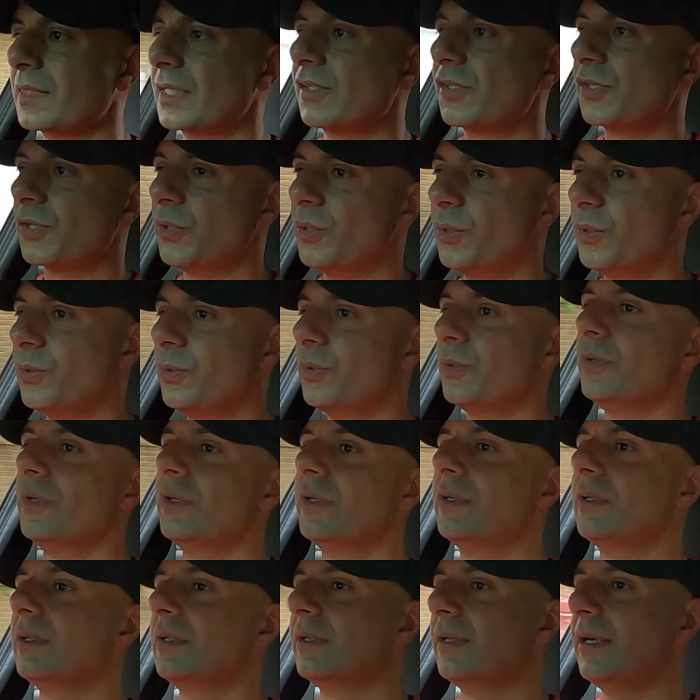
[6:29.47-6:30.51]
So.
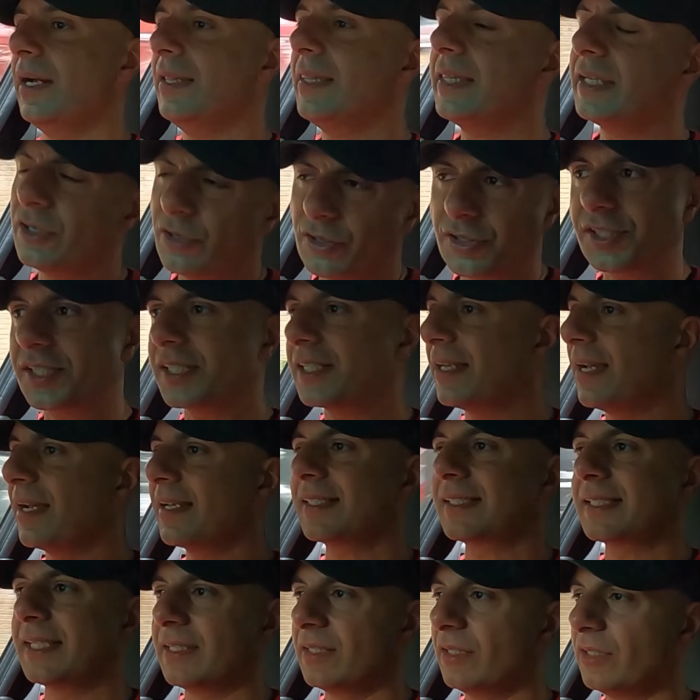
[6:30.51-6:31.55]
And they're constantly
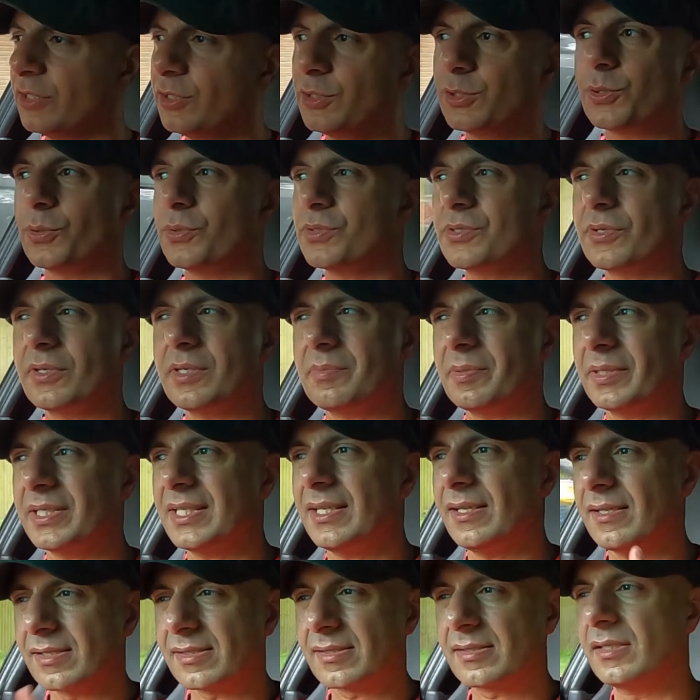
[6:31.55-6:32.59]
asking, "Are you talking to anybody
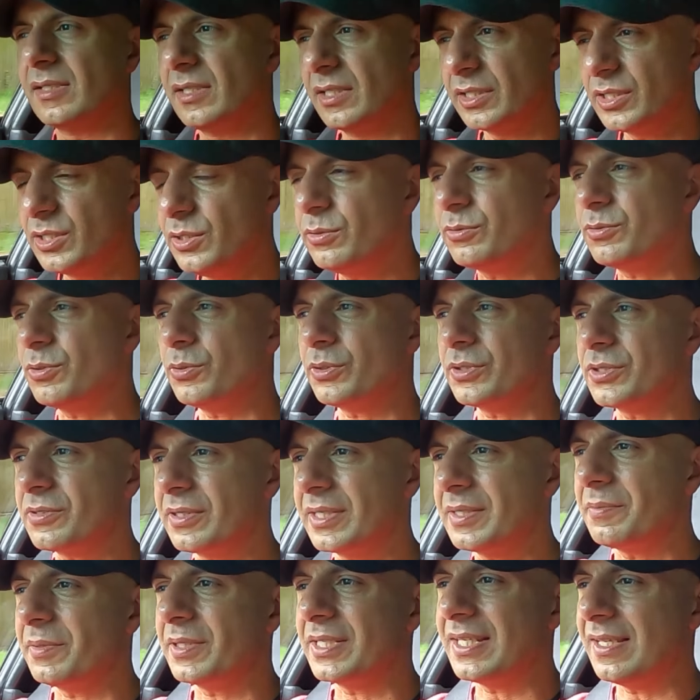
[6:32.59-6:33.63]
else? Are you talking to
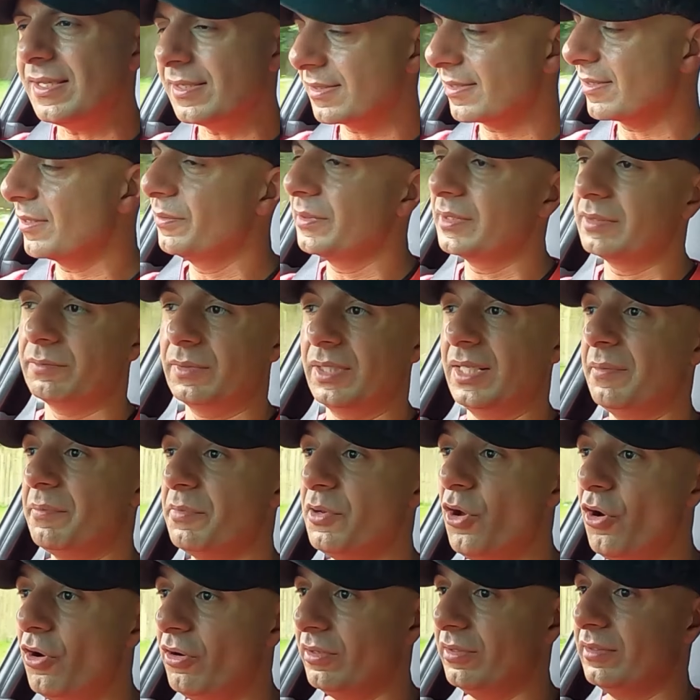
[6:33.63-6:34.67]
anybody else?" And I went, "Well, I'm
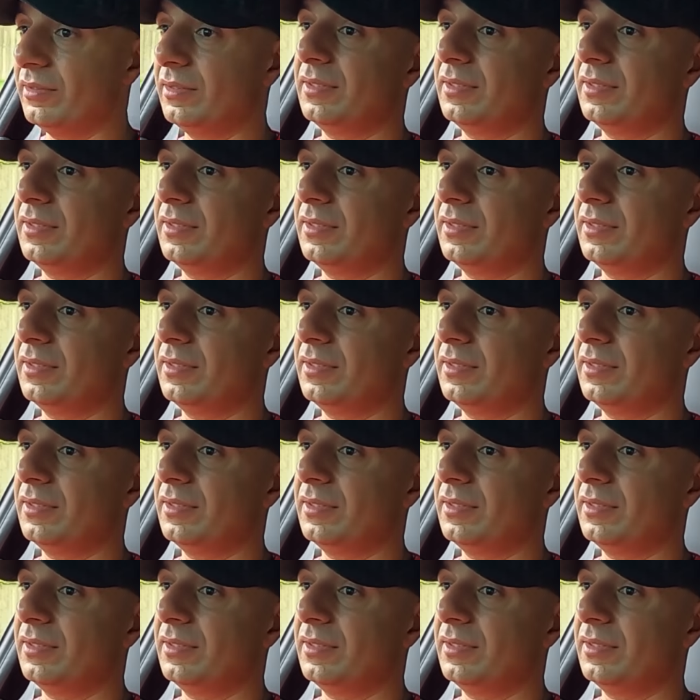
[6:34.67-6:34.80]
not."